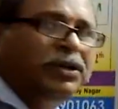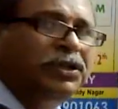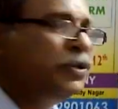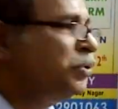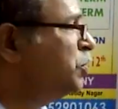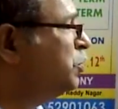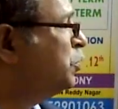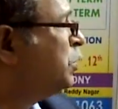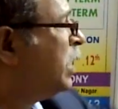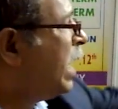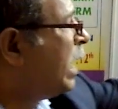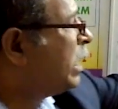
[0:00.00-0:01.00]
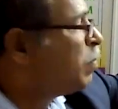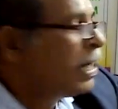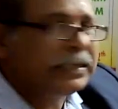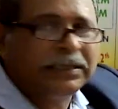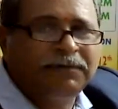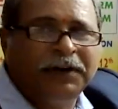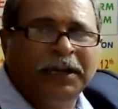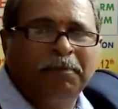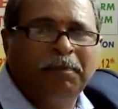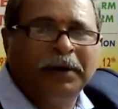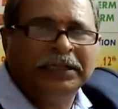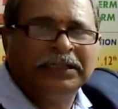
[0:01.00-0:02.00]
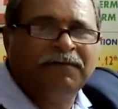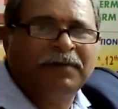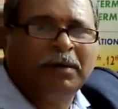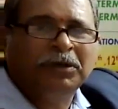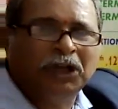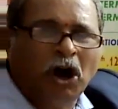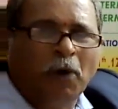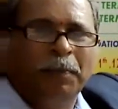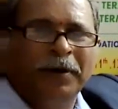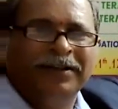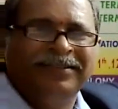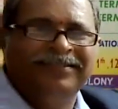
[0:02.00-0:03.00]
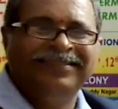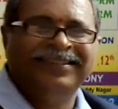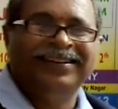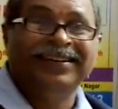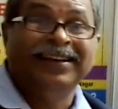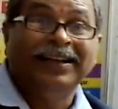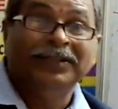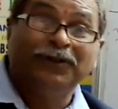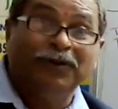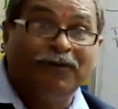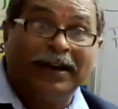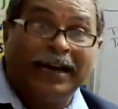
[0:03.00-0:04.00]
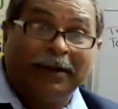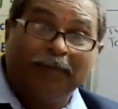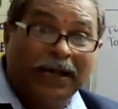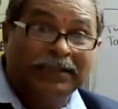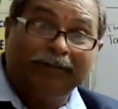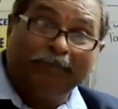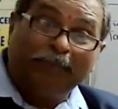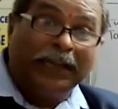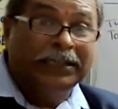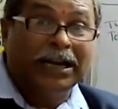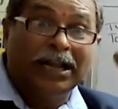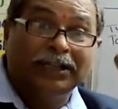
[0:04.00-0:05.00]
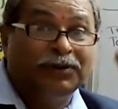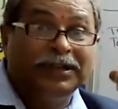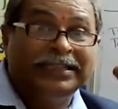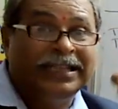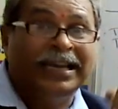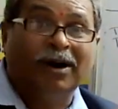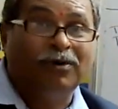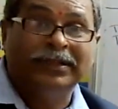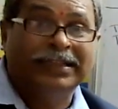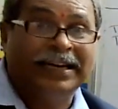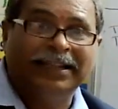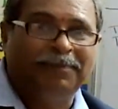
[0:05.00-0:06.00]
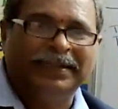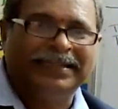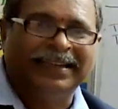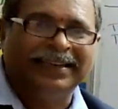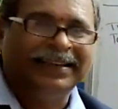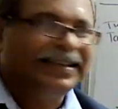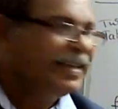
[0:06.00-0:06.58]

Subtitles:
Due to atmospheric pressure from top. So one atmospheric pressure also is there outside the piston.